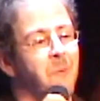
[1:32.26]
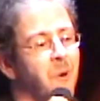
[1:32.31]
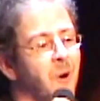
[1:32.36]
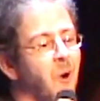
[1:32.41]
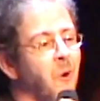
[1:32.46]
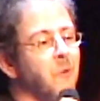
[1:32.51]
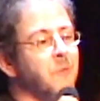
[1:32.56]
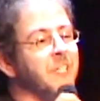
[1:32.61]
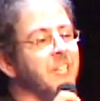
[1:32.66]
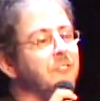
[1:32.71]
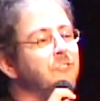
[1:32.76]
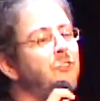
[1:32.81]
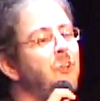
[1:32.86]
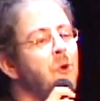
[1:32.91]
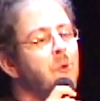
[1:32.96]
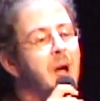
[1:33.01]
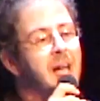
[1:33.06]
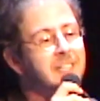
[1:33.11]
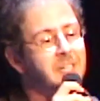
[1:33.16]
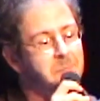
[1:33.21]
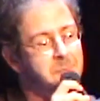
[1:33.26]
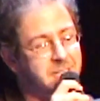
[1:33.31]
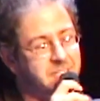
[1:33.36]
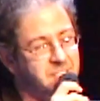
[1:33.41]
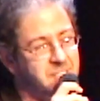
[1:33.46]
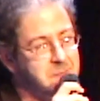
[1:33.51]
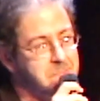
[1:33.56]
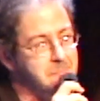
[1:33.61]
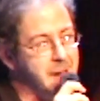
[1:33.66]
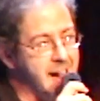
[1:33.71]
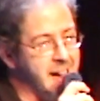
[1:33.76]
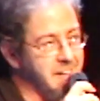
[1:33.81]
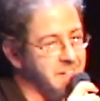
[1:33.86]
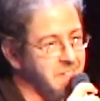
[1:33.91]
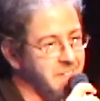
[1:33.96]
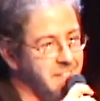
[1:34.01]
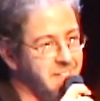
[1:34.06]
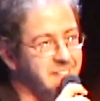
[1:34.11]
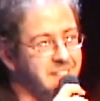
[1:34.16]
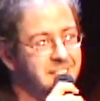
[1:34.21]
were only two elements that
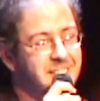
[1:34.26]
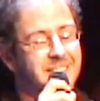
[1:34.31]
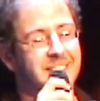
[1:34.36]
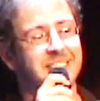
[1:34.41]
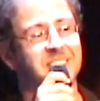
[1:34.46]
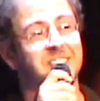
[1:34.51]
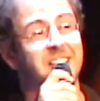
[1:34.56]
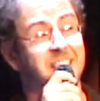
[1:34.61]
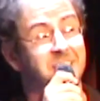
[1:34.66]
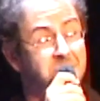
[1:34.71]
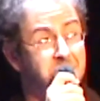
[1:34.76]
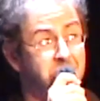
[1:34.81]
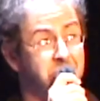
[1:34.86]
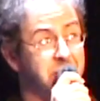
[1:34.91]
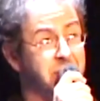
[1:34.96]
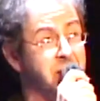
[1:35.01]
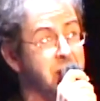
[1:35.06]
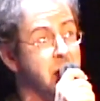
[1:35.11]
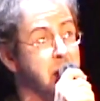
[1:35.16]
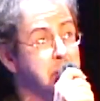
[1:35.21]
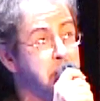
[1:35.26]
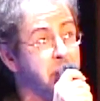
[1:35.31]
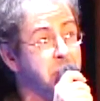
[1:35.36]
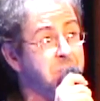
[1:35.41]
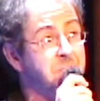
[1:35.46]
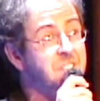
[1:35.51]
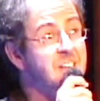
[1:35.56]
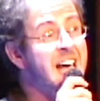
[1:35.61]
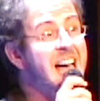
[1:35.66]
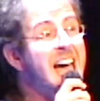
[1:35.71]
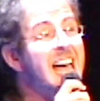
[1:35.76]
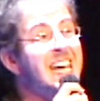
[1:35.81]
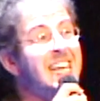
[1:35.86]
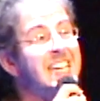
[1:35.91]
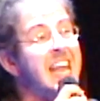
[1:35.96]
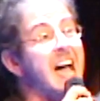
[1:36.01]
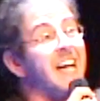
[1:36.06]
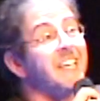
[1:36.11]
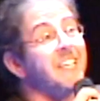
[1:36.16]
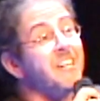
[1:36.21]
mattered. Let's take a look at the numbers.
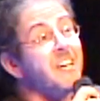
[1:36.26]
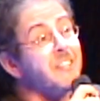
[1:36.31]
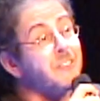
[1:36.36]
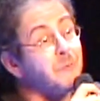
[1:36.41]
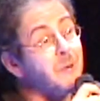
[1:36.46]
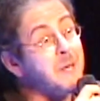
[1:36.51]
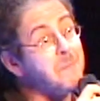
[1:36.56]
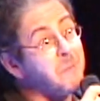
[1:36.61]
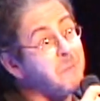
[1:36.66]
ninety-three